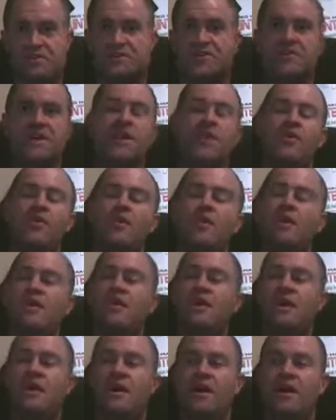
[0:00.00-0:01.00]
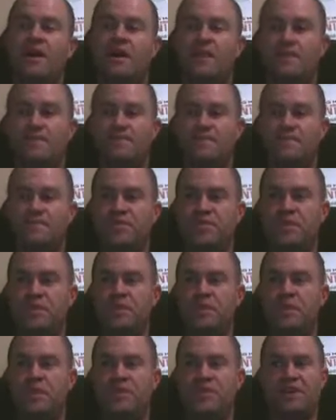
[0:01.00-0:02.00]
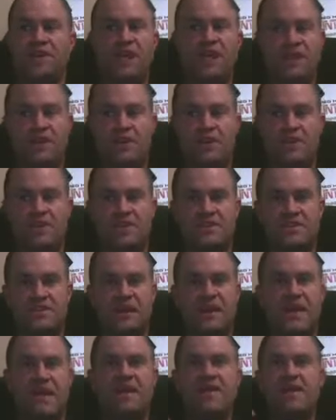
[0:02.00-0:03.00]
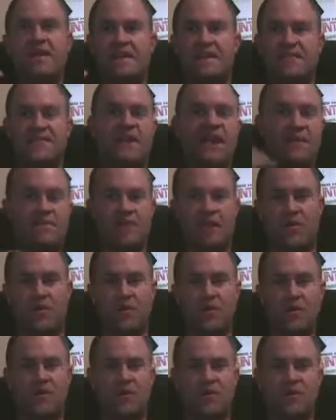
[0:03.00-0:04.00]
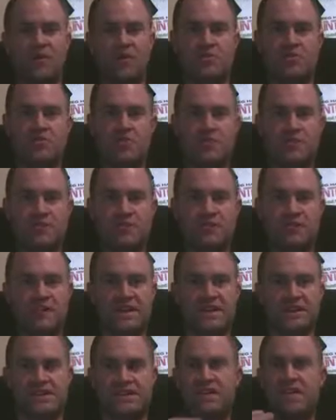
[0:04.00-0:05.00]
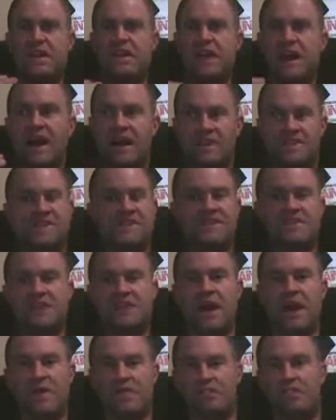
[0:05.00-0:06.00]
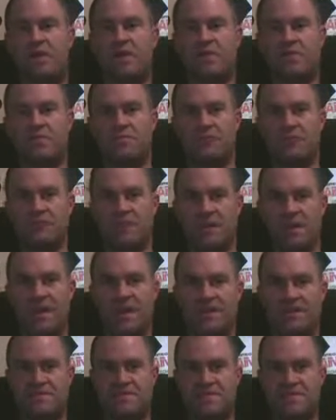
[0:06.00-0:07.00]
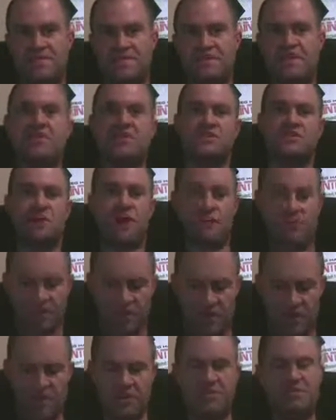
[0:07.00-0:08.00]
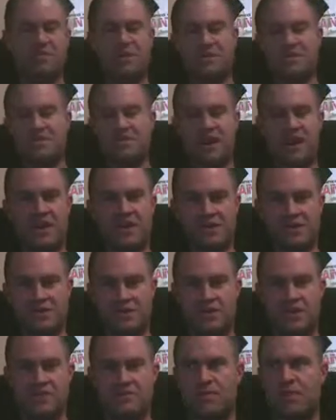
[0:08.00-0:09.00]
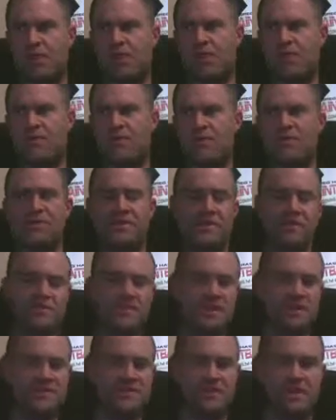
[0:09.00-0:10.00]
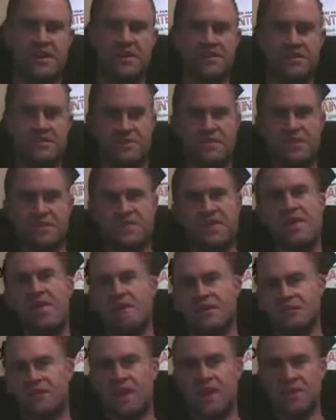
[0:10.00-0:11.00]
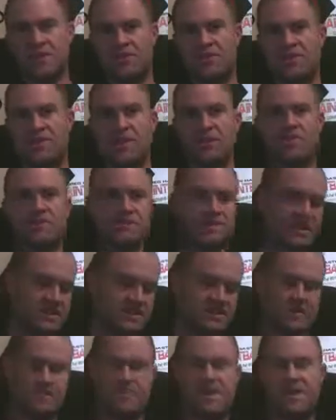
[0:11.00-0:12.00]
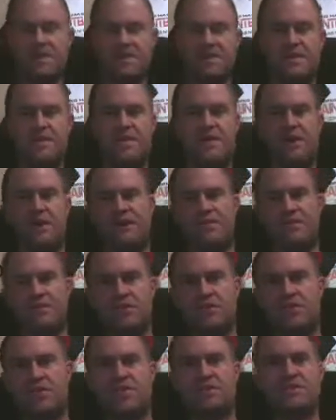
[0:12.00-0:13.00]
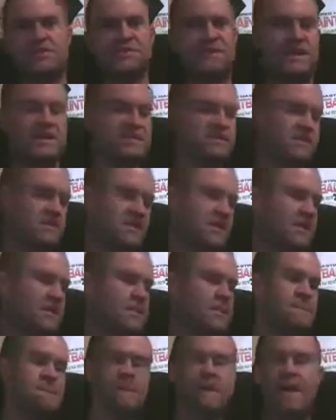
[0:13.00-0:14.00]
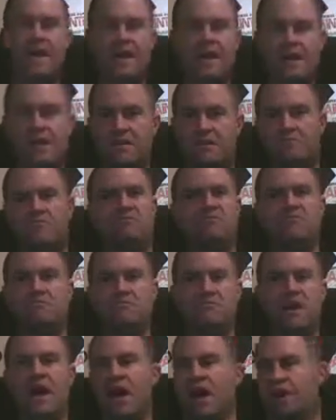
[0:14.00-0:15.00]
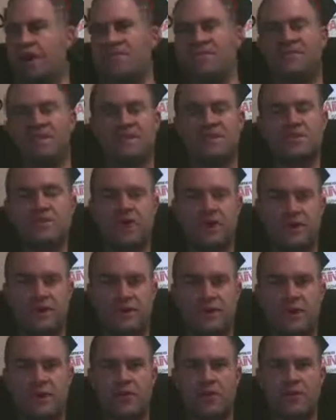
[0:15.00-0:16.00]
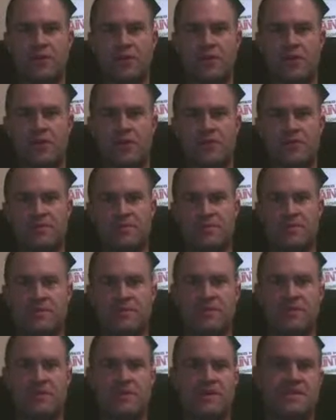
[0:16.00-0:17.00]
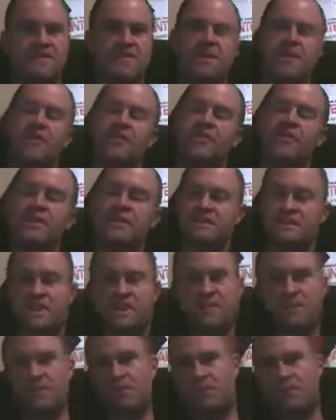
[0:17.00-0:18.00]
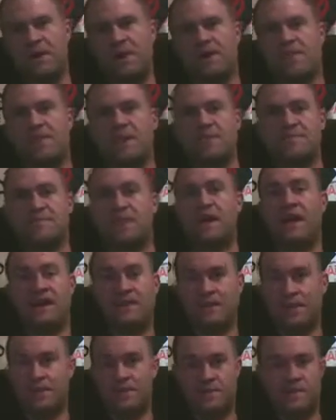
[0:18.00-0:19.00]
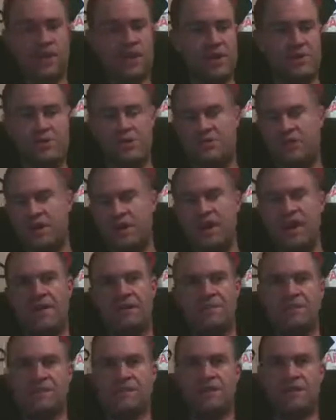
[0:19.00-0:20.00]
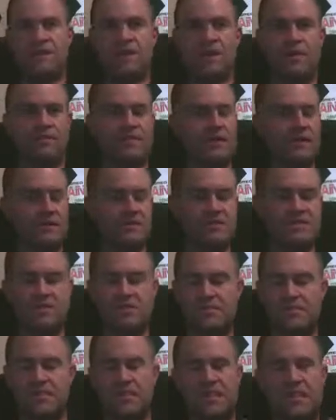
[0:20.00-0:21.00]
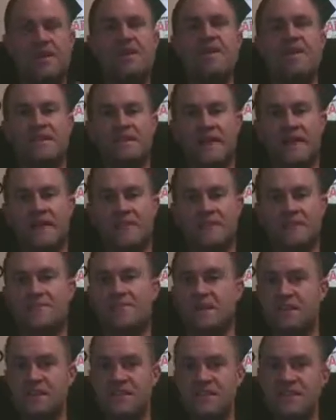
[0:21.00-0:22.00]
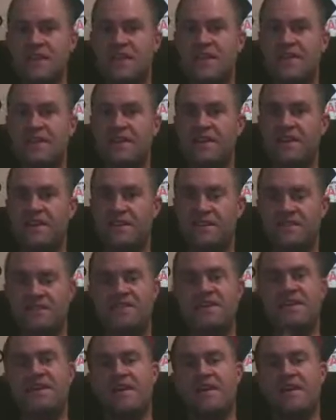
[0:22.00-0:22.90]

So, one thing I learned is that if I'm not wearing good groin protection, I tend to not bunker people as much. So I put on a good pair of slider shorts. Right now I'm wearing the Empire slider shorts. It's got good groin protection. The pants I'm wearing have good groin protection. And I don't even think twice when I go up there to bunker with somebody. So, same thing with my gloves. A lot of times when I go to trade out with somebody, when I'm bunkering somebody, a lot of times I get shot in the hands.